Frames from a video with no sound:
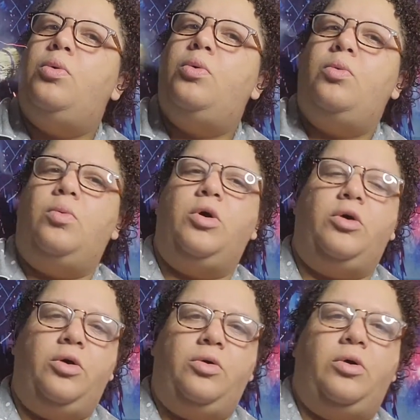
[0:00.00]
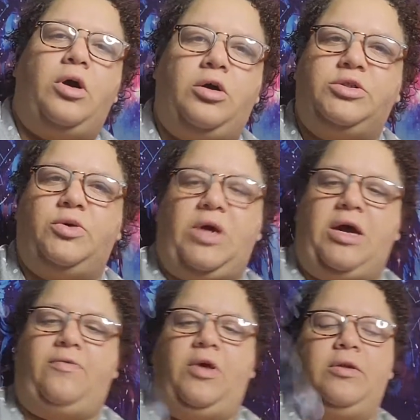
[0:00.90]
will also
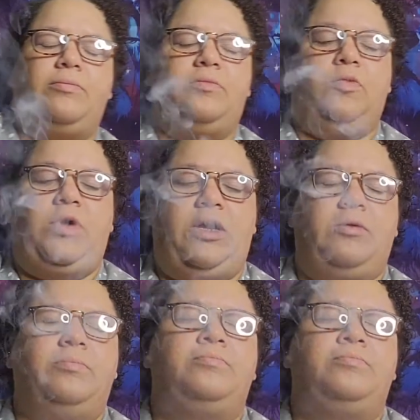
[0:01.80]
have it, okay?